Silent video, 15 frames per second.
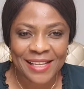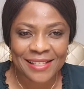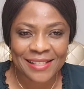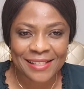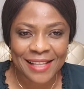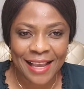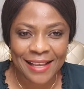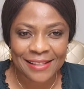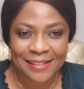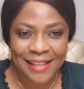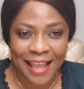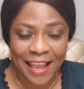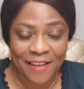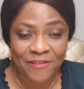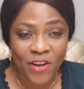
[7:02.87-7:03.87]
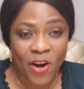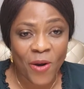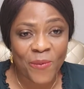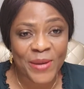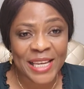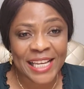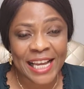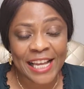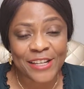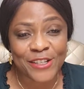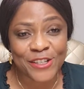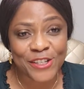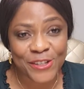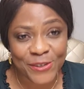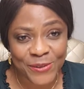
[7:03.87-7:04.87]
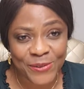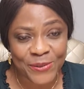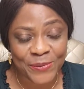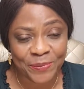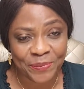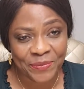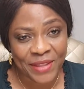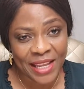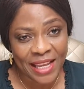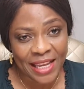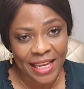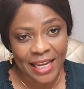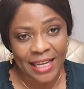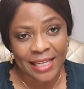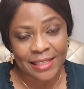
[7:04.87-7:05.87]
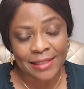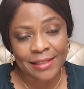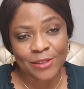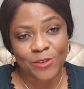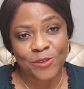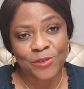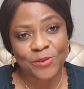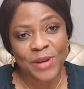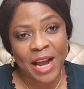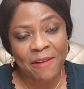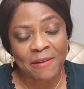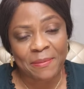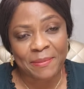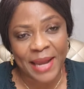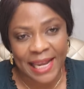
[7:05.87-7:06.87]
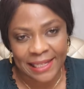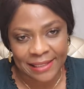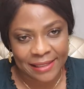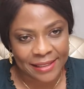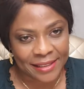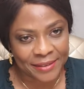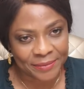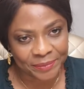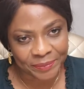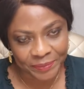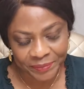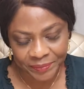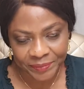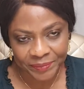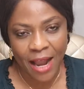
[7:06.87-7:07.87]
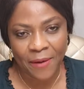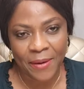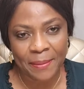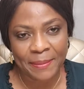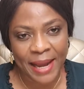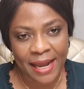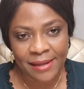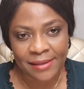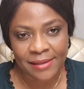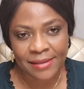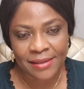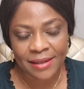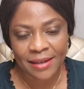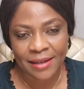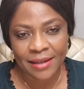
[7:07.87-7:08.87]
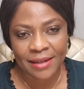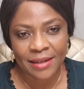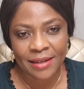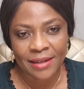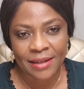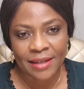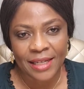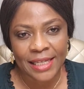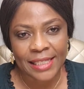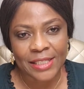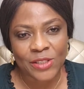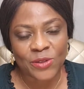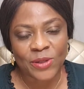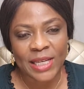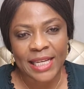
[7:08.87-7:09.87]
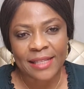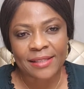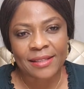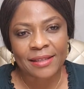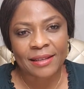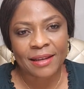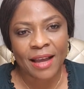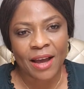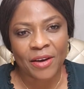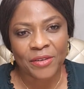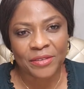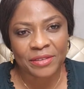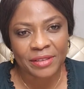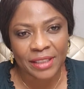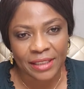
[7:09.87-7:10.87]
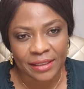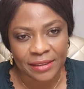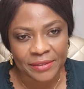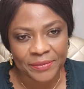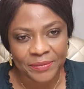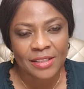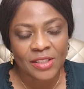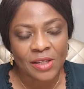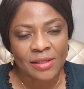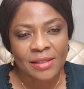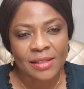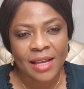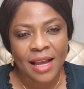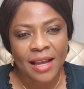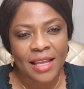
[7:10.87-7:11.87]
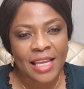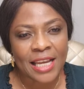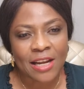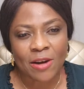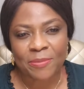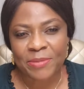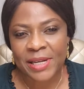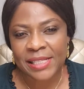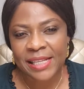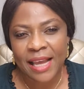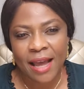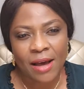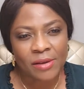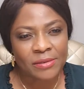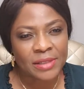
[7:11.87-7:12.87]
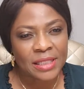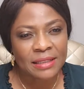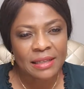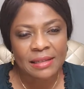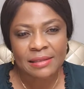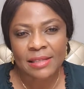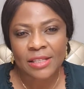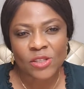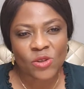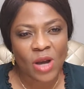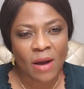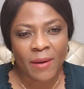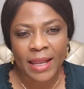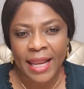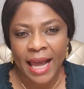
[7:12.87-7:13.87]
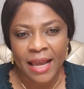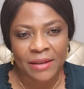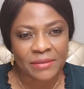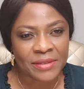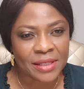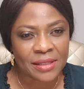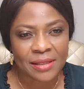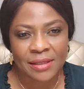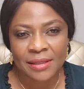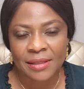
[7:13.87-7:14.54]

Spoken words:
Stay safe. All we can do is to do our best. Our best is to eat healthy. Just incorporate healthy things into our lives.